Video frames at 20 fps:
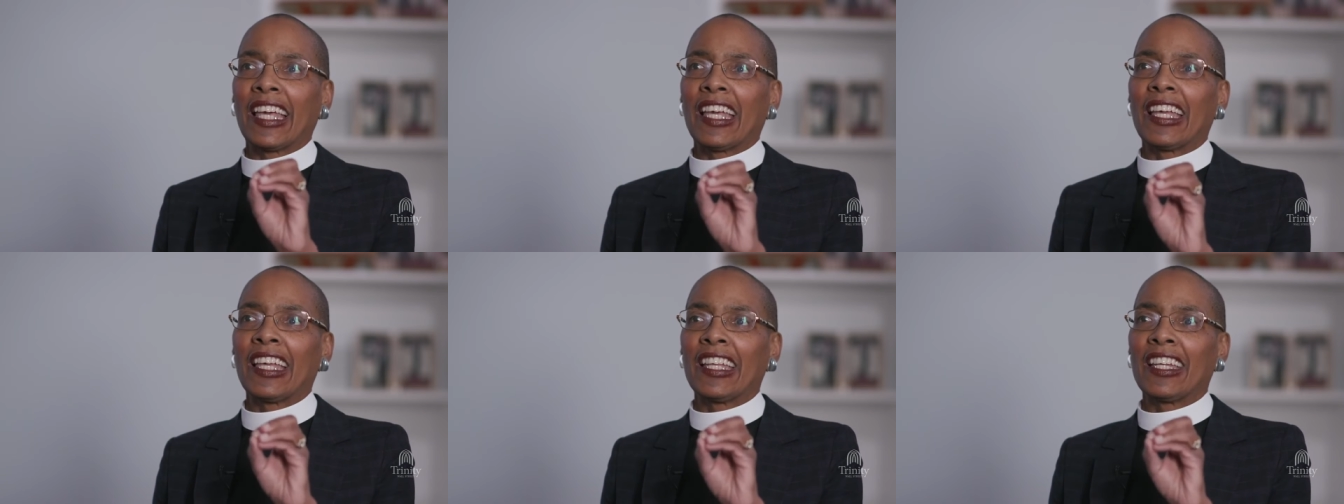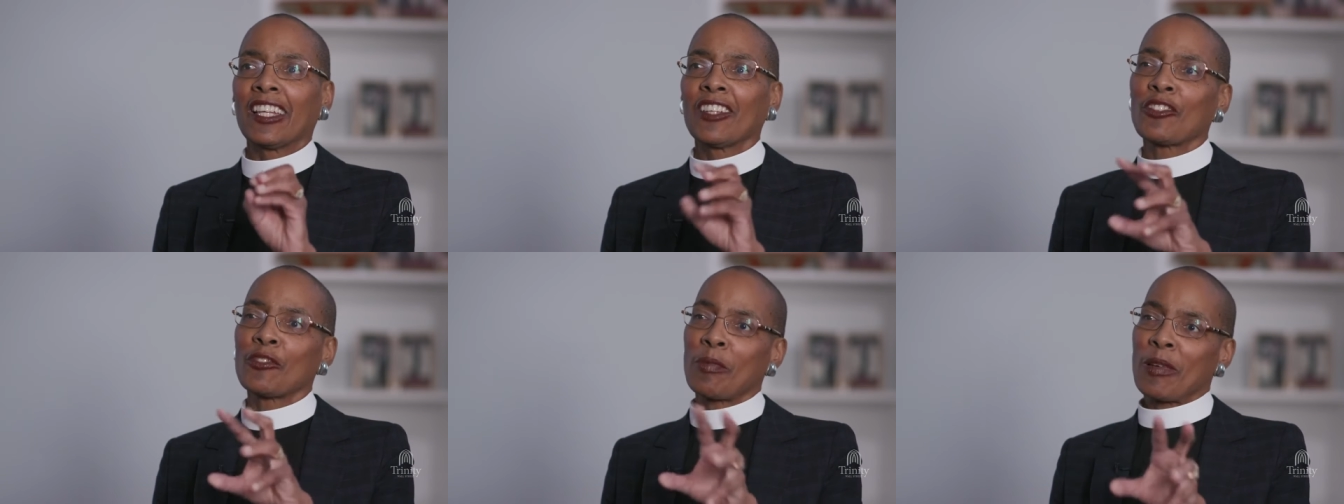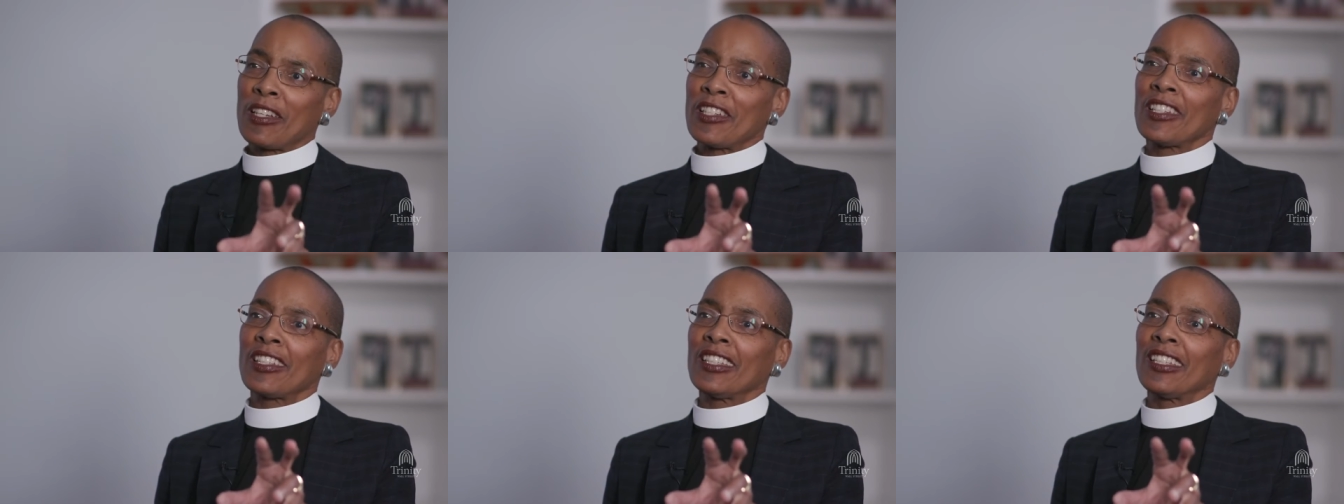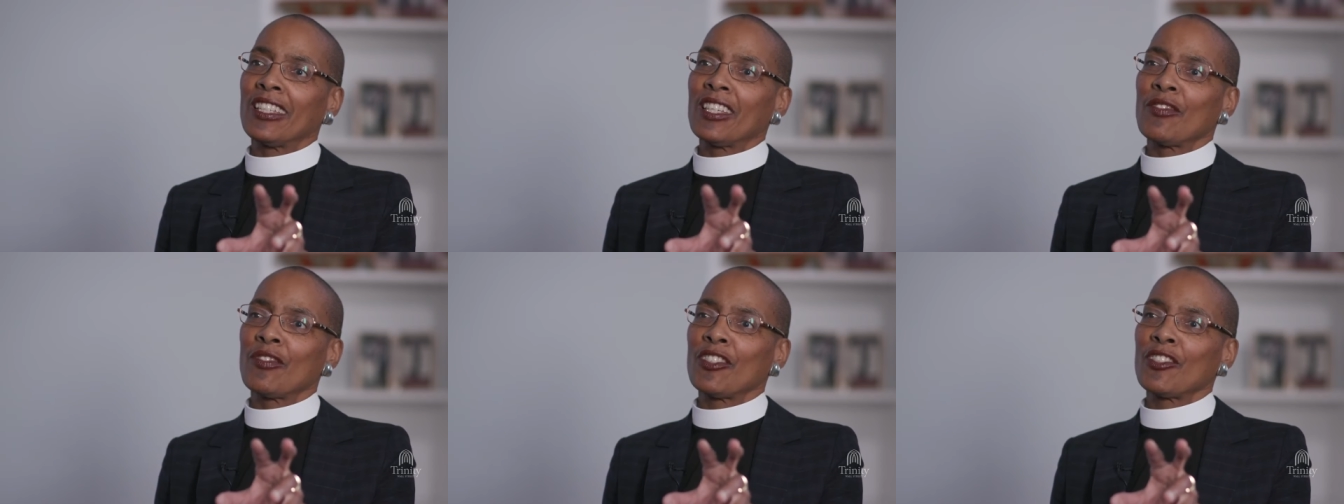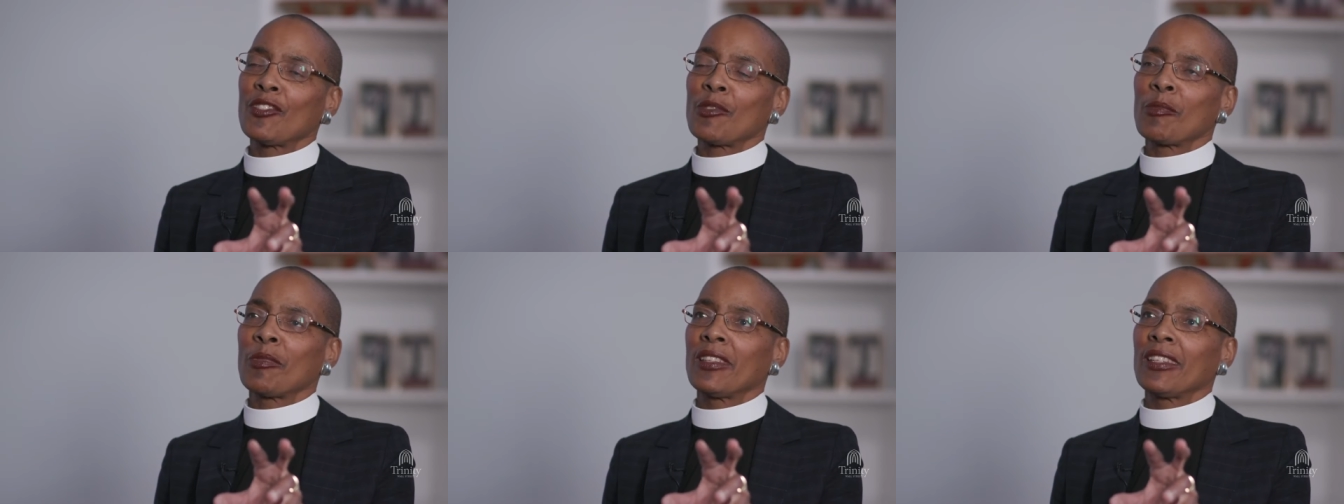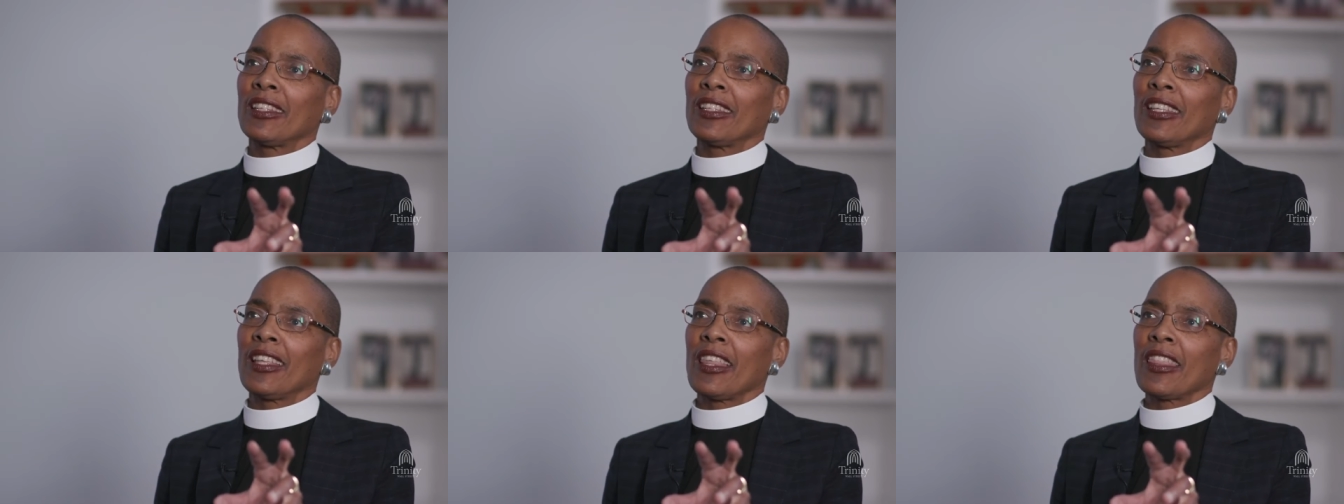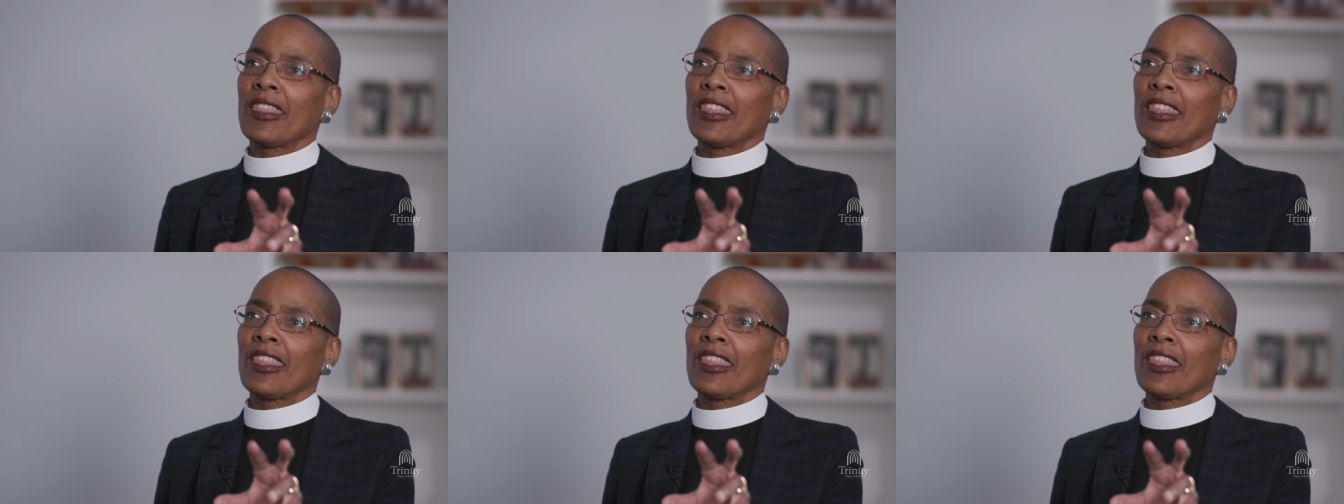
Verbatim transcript: And especially given some of the